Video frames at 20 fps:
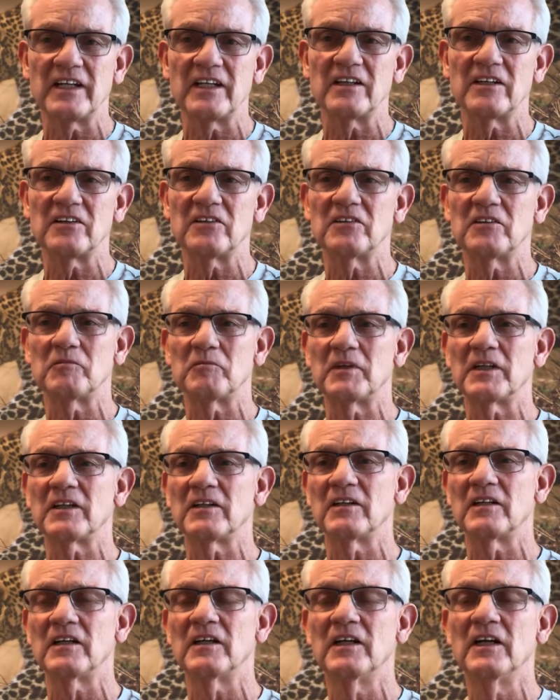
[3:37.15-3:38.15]
You know, am I
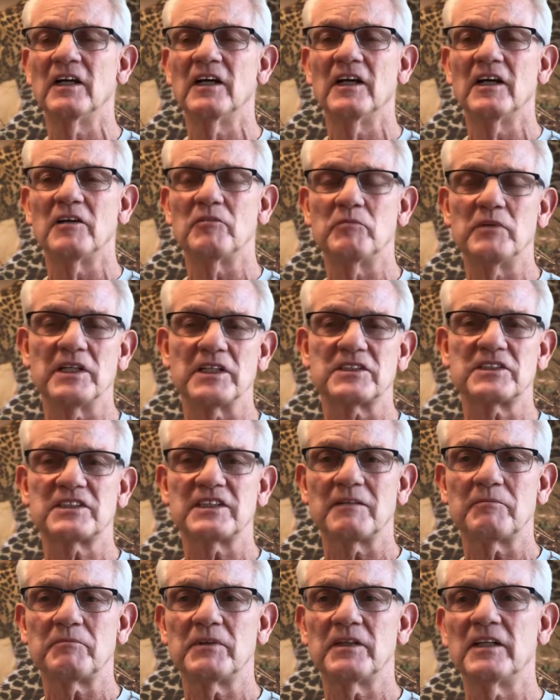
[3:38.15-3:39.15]
going to be
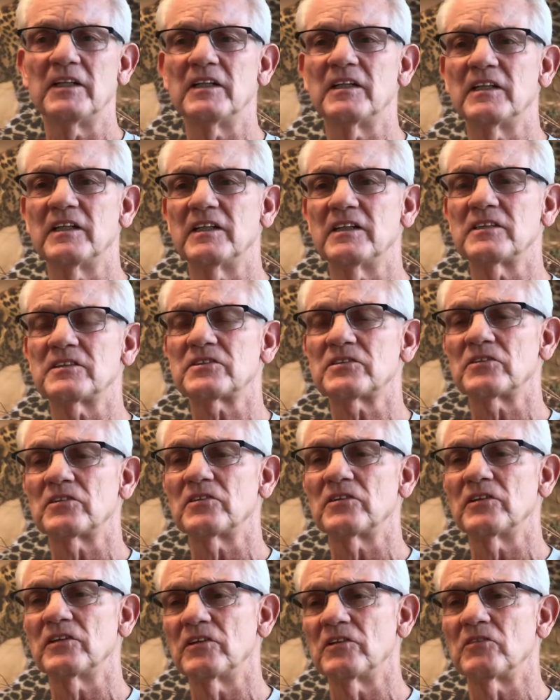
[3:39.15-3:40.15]
accepted in this, or,
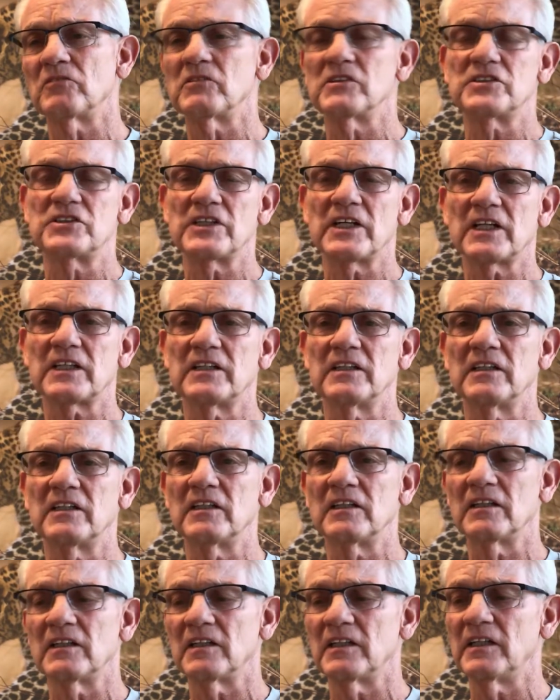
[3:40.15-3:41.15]
you know, rejected
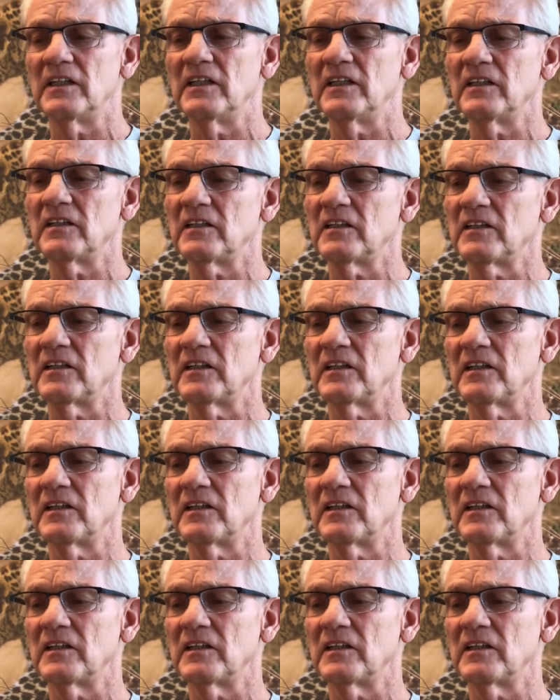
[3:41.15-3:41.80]
again?